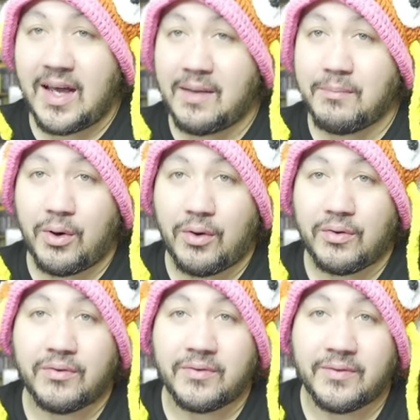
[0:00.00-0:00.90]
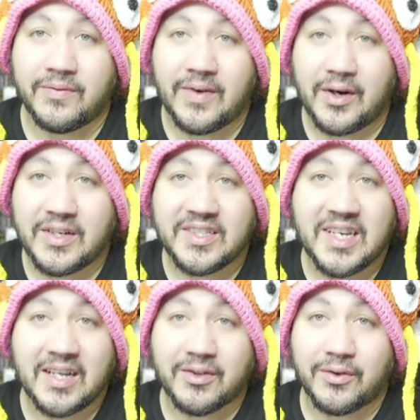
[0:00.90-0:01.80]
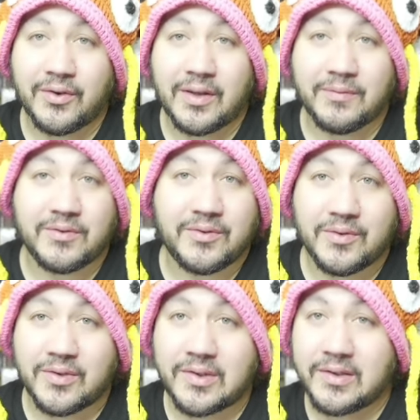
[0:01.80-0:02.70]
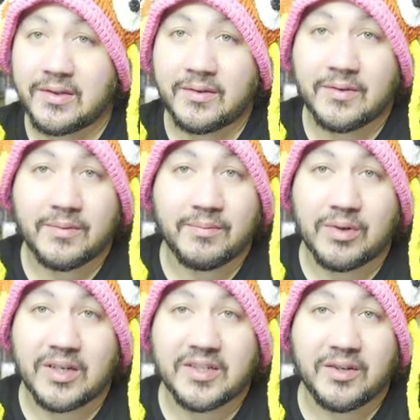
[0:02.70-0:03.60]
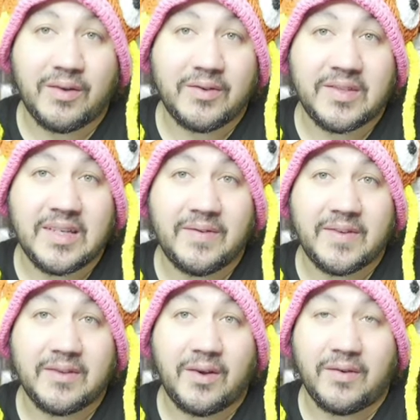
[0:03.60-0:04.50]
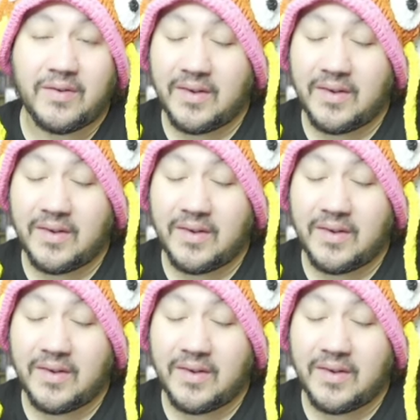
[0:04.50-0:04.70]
ball, very gentle, and brush it off to see if it's off.